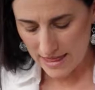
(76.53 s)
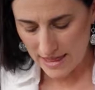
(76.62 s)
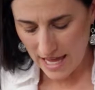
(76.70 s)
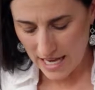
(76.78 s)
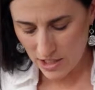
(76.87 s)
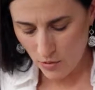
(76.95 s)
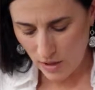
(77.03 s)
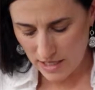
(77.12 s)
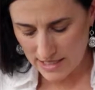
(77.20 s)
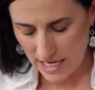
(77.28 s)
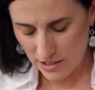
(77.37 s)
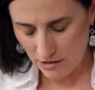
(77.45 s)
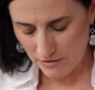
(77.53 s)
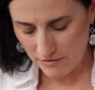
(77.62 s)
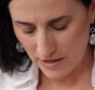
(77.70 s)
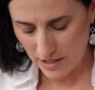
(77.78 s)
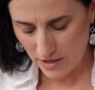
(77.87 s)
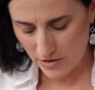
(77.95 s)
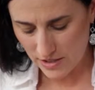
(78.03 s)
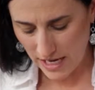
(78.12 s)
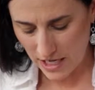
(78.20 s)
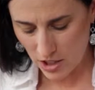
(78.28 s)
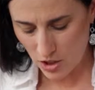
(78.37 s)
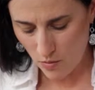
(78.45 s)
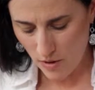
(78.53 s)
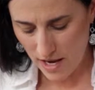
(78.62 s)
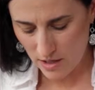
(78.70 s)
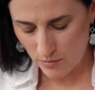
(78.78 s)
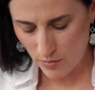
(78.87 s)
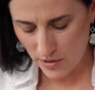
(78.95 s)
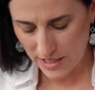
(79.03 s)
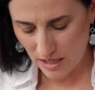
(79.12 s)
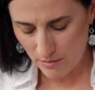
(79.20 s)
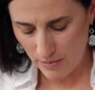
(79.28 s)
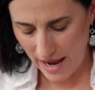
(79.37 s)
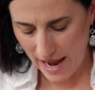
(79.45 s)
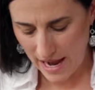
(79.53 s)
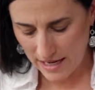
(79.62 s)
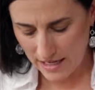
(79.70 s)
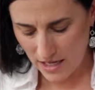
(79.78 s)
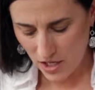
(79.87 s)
Then you want to take your fingers and you want to bring it back